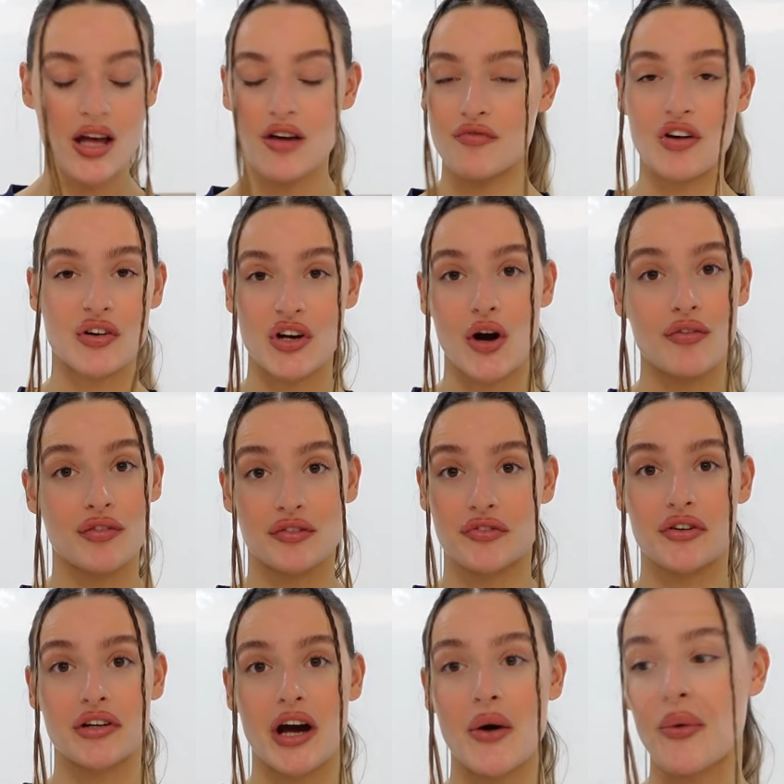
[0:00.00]
very often
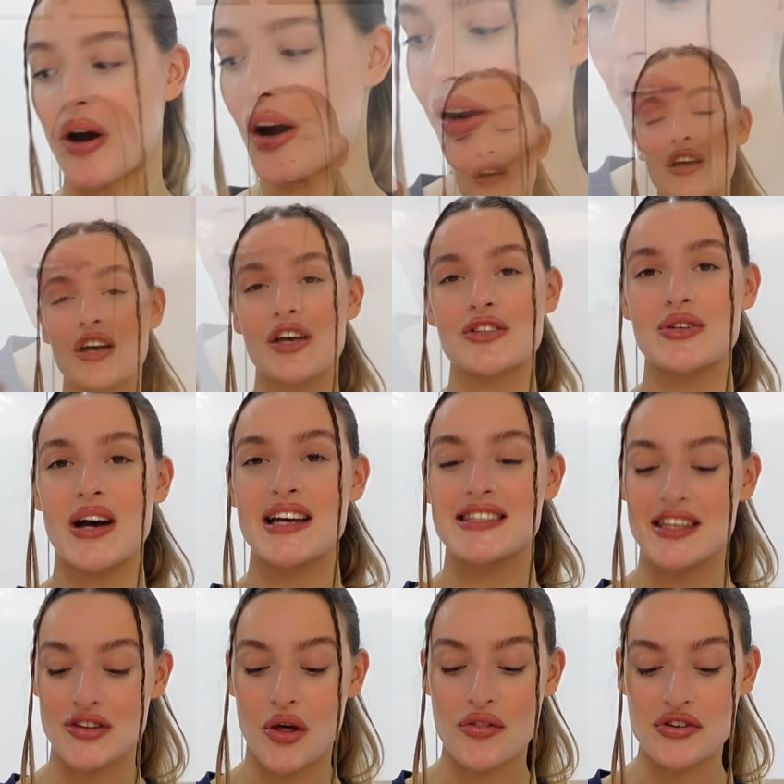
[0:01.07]
from now on. So guys,
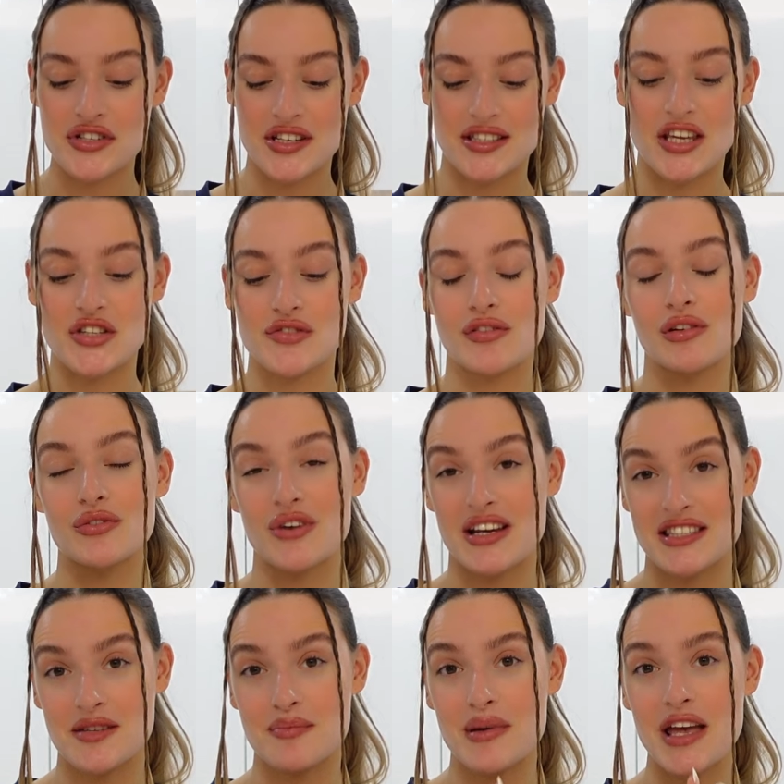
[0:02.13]
another successful
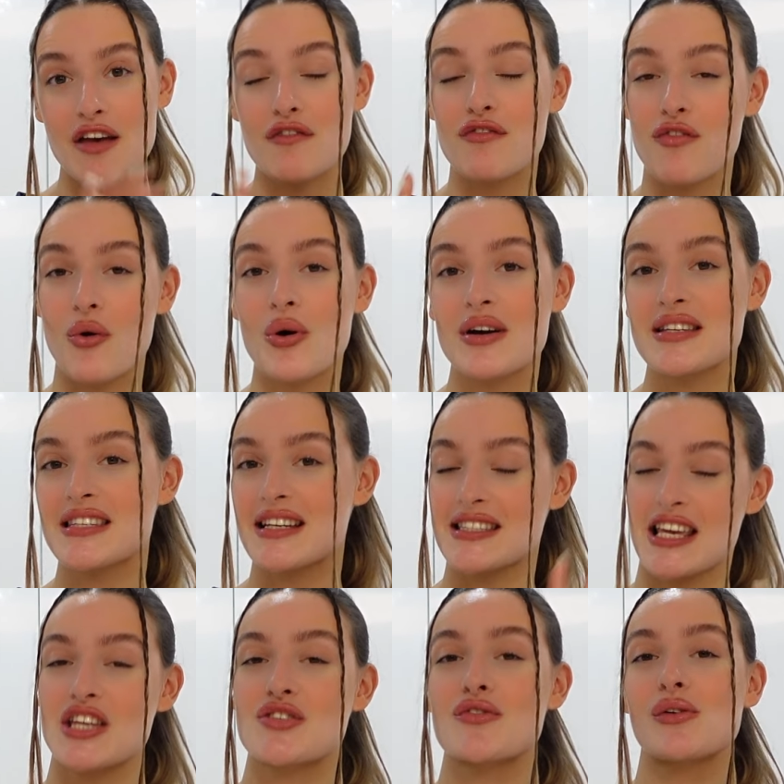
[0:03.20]
recipe, 4
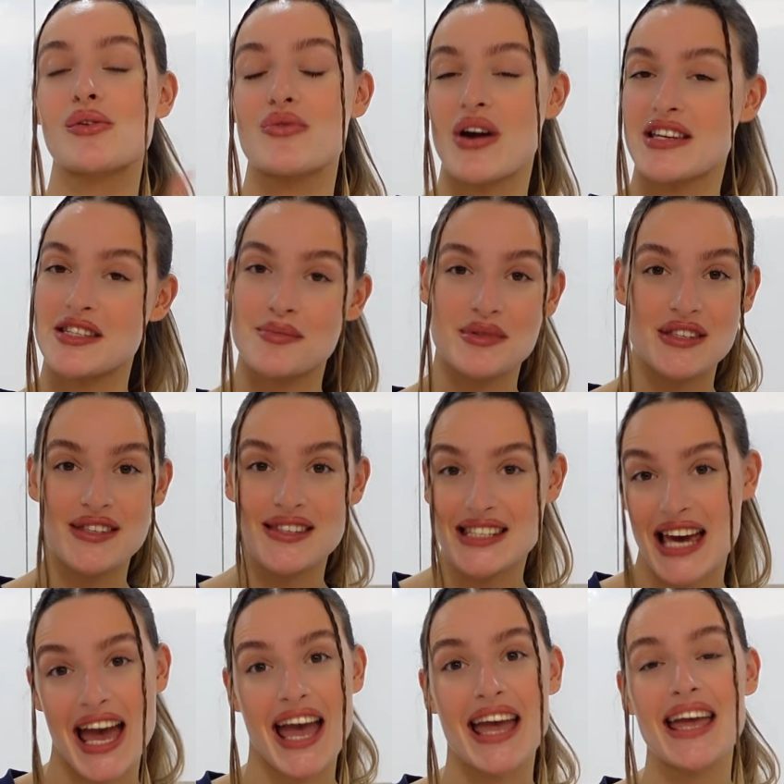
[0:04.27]
successful recipes
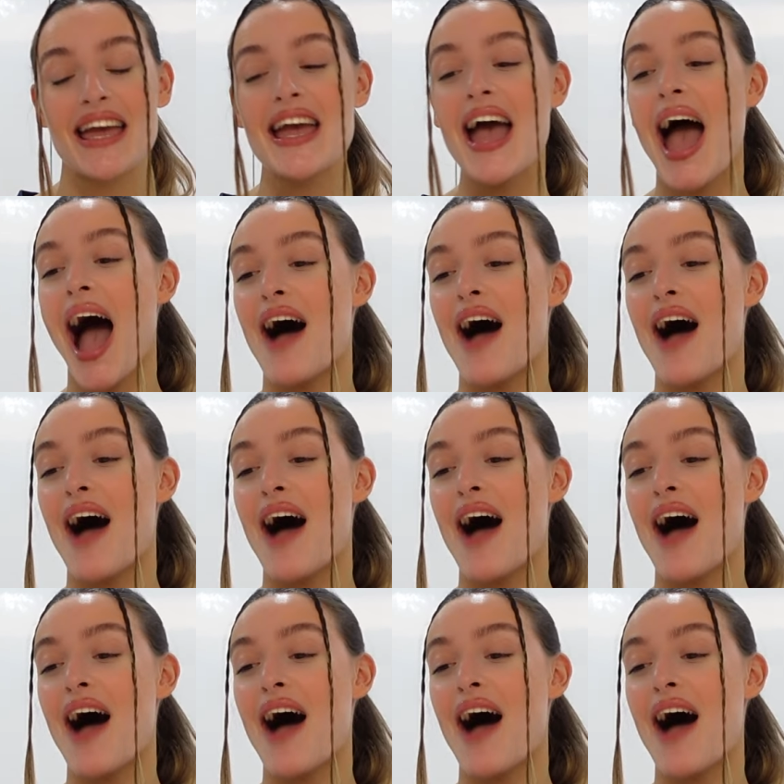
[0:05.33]
today.